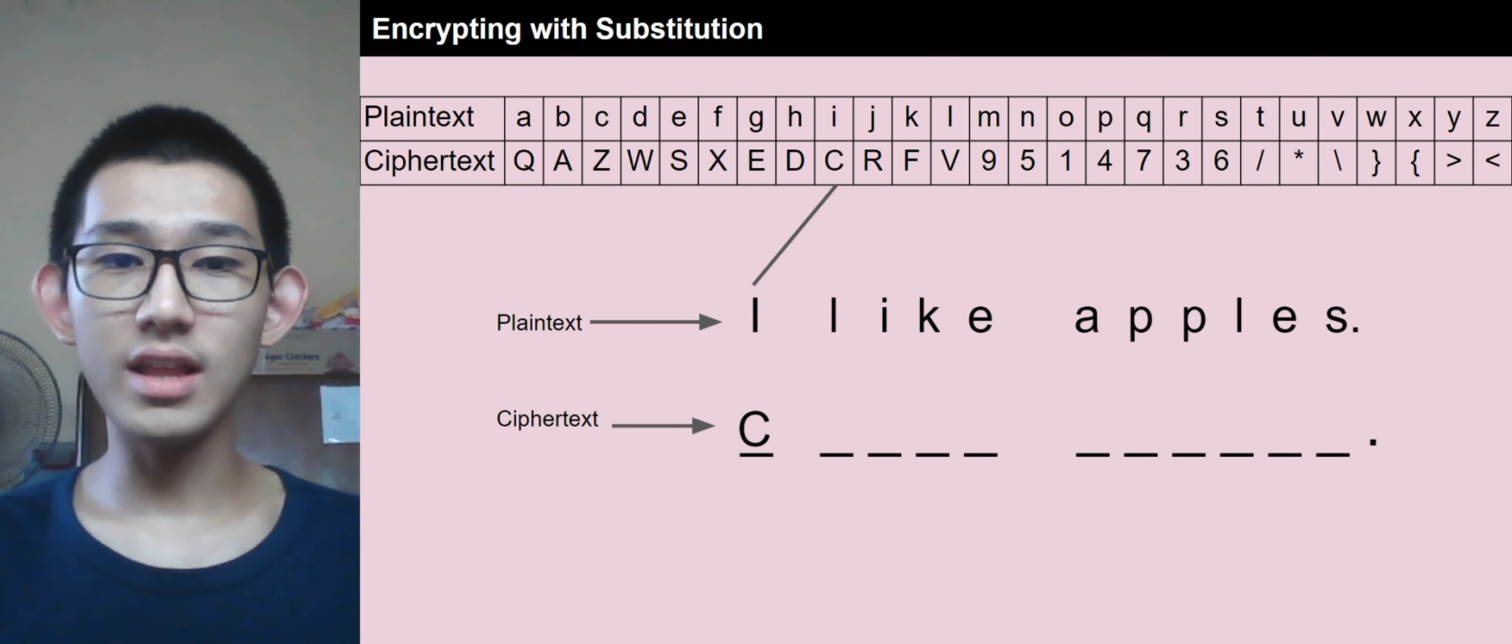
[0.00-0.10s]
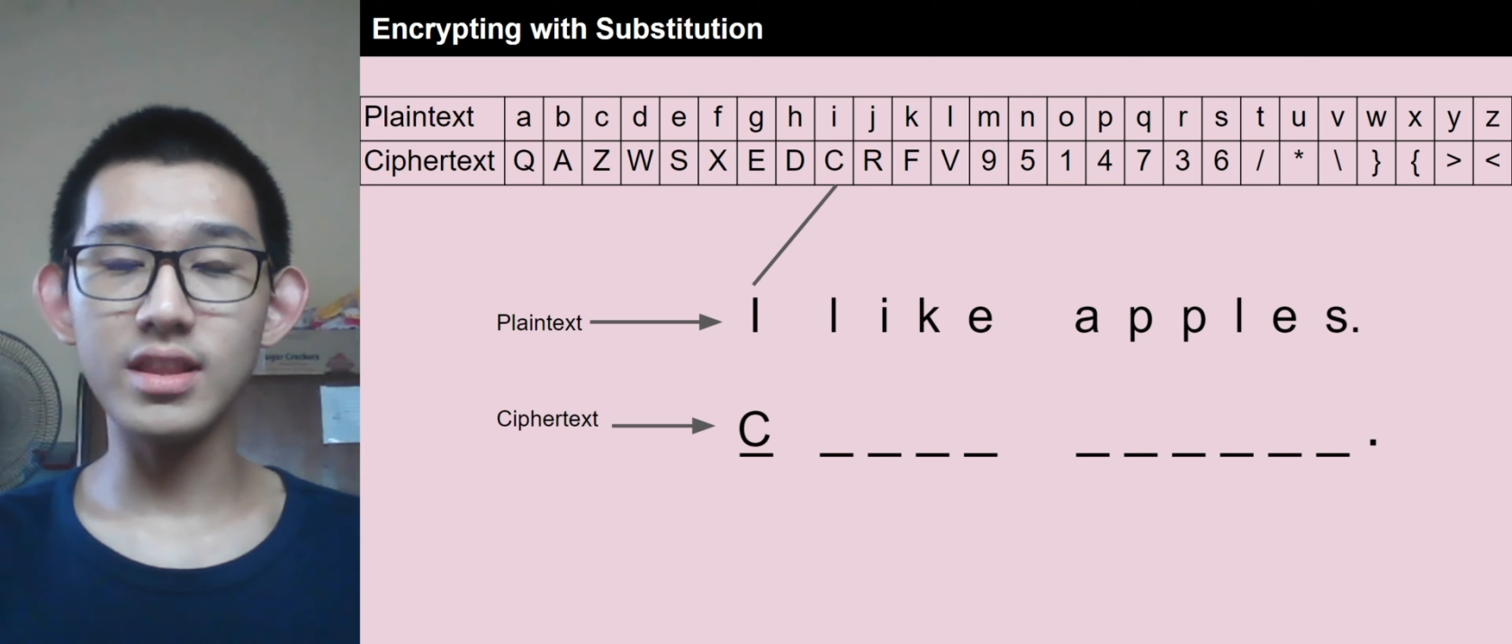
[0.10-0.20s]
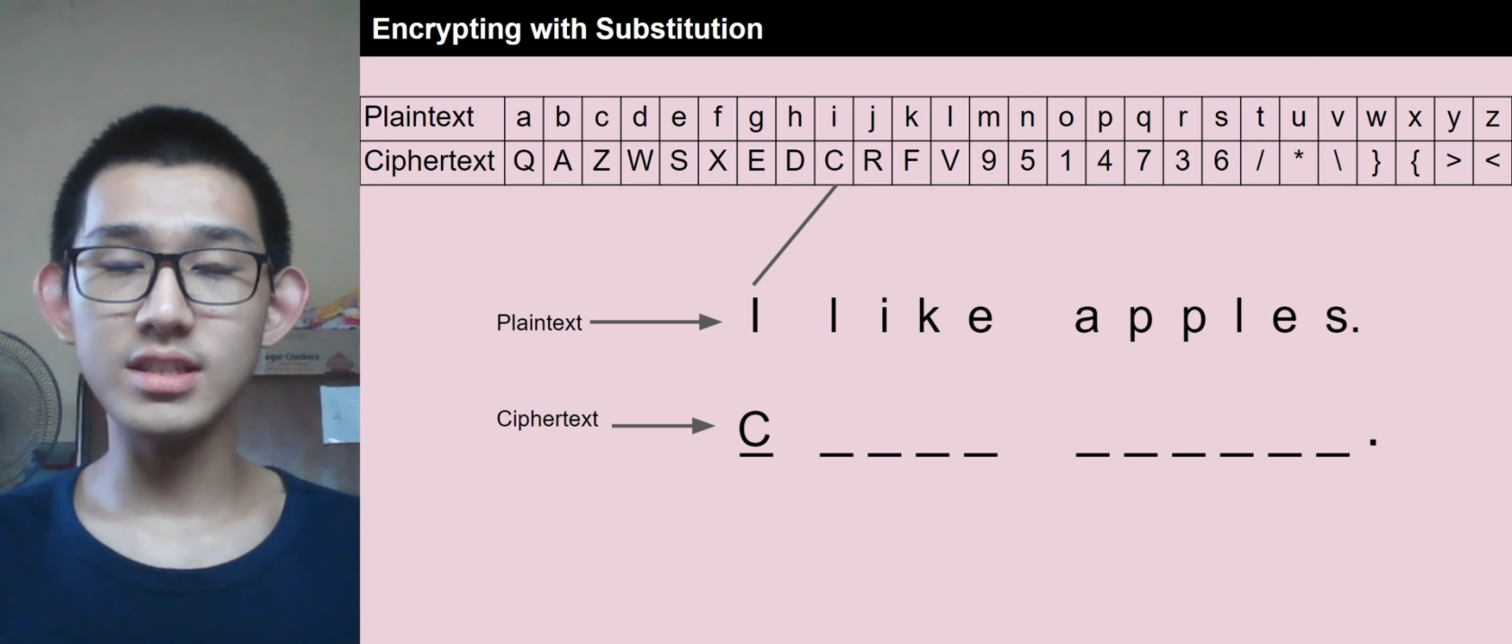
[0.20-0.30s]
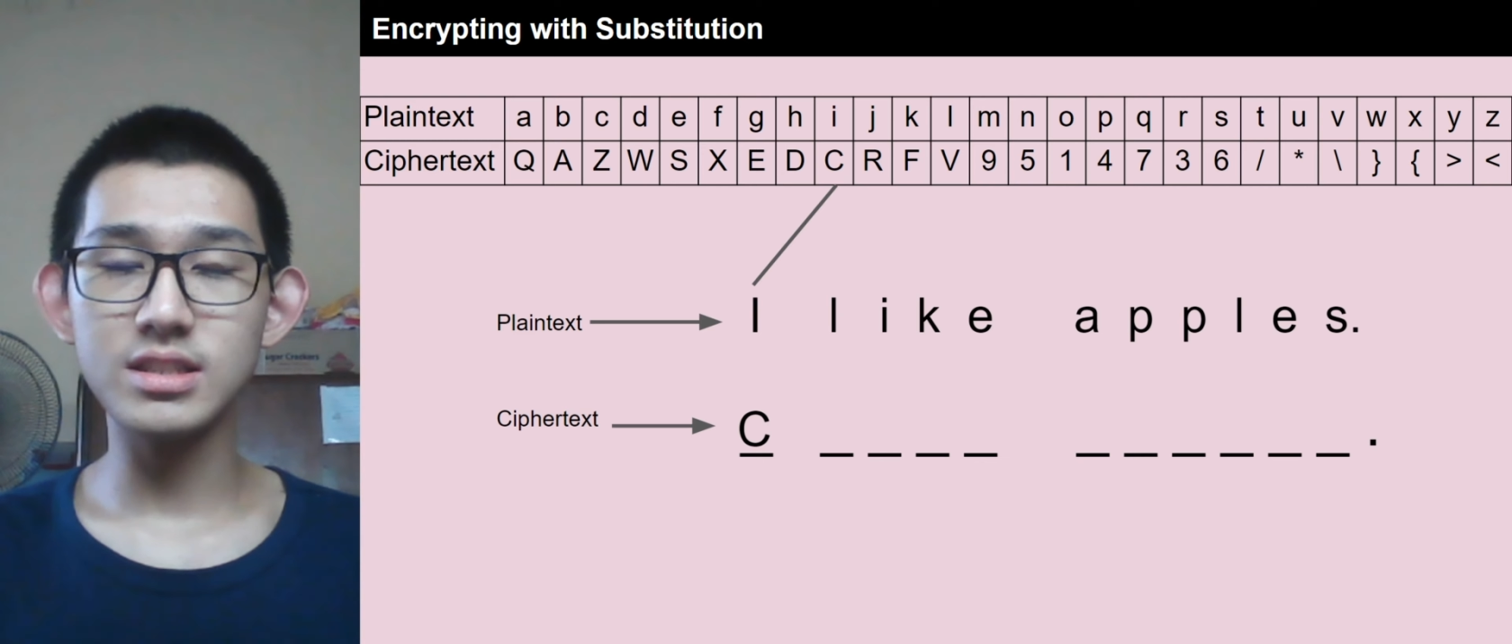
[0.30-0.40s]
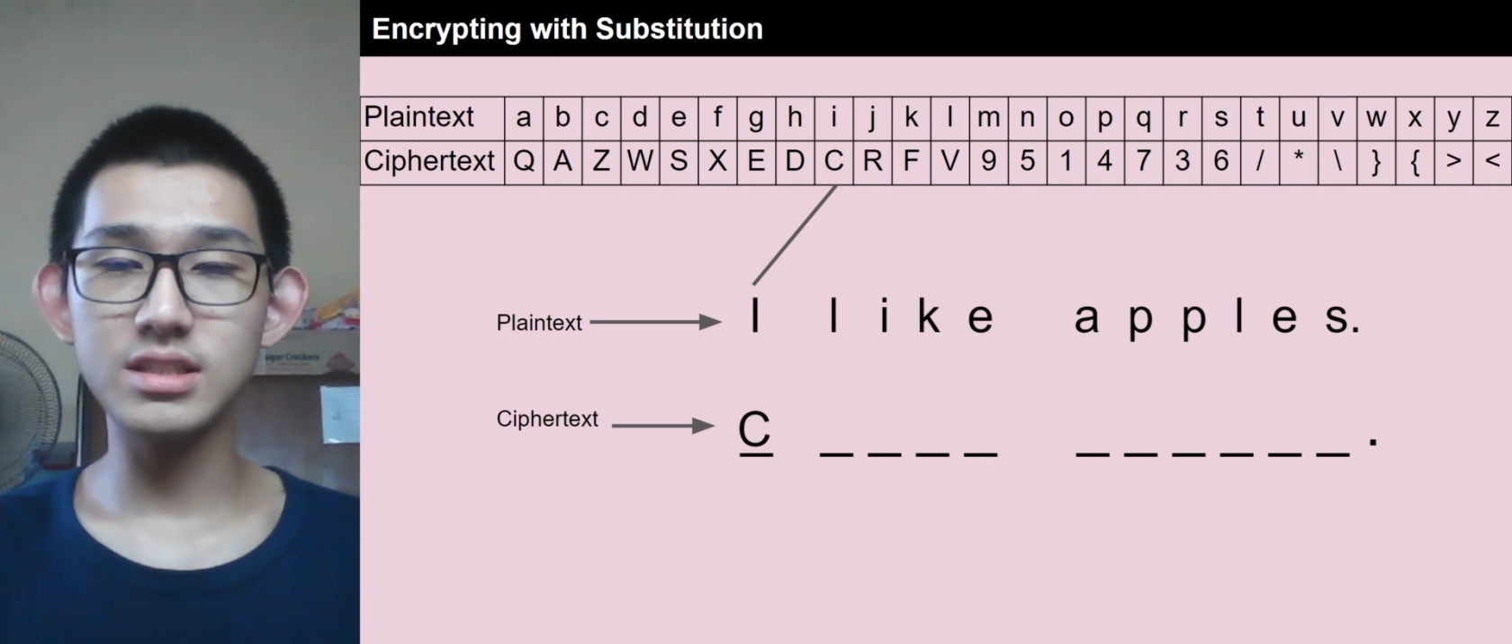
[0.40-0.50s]

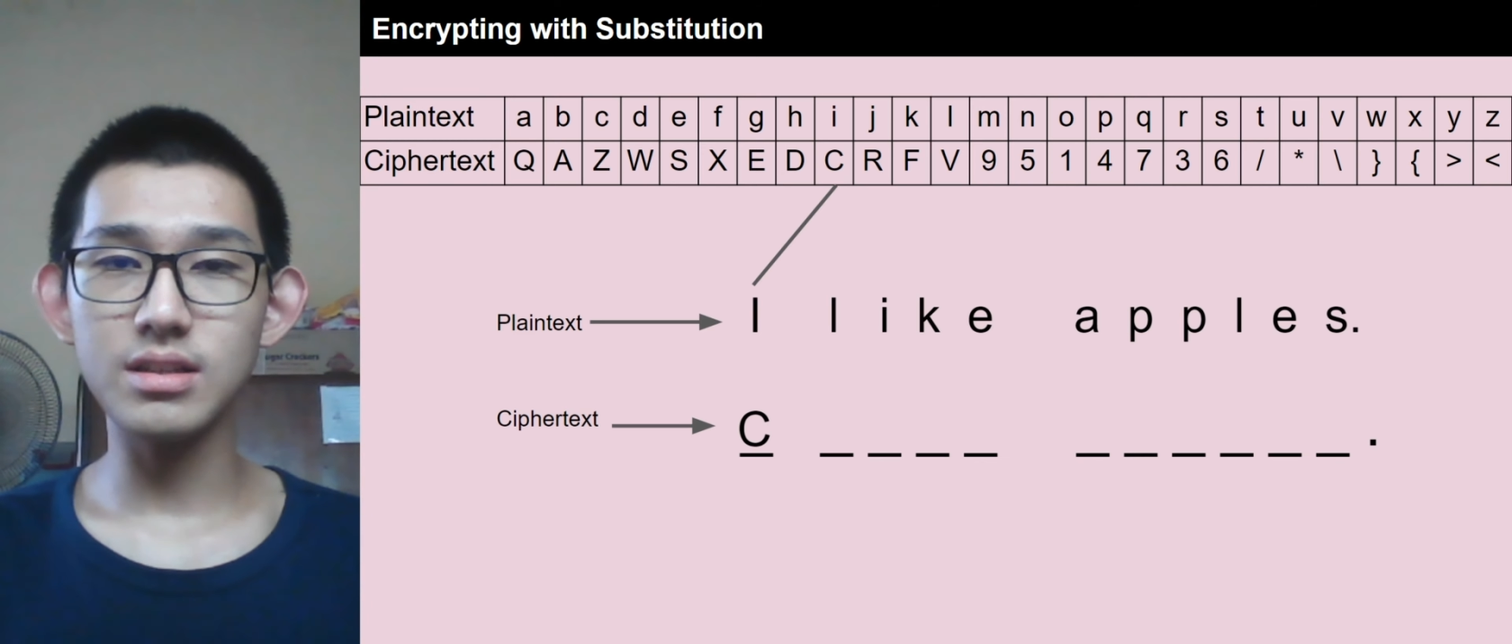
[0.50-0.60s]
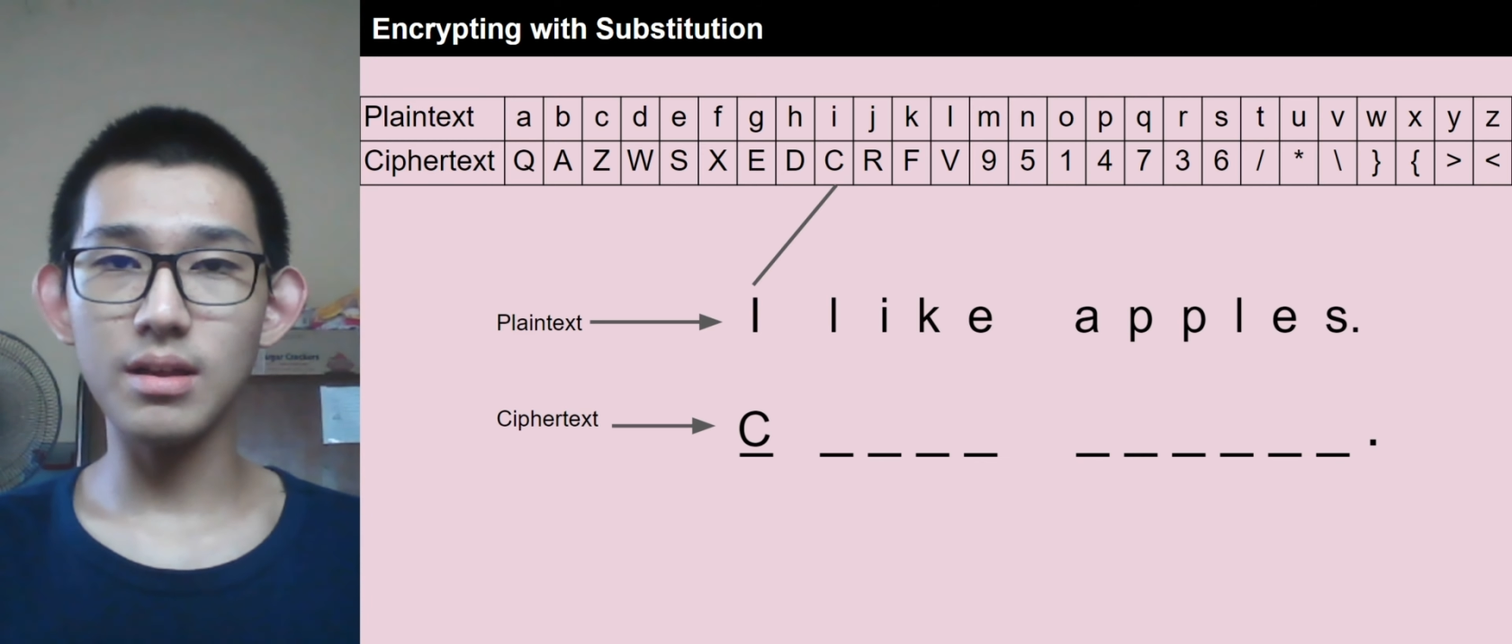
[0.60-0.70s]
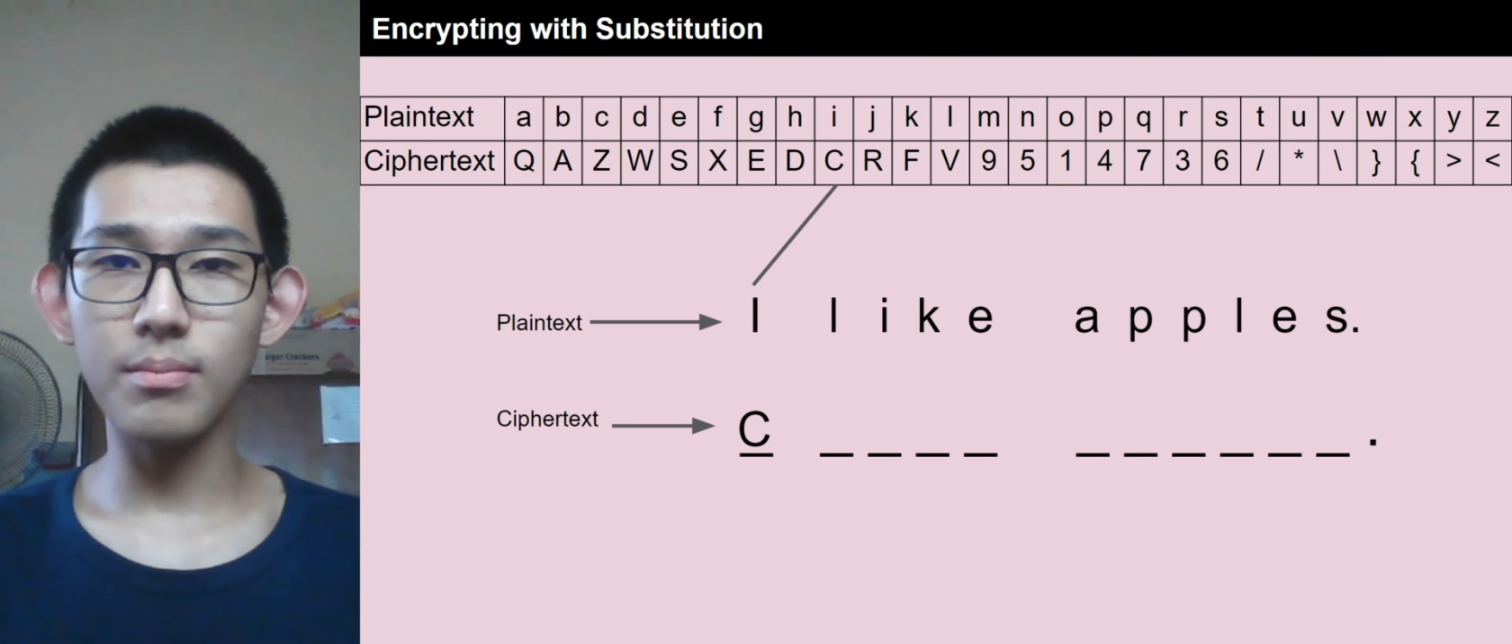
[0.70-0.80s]
at this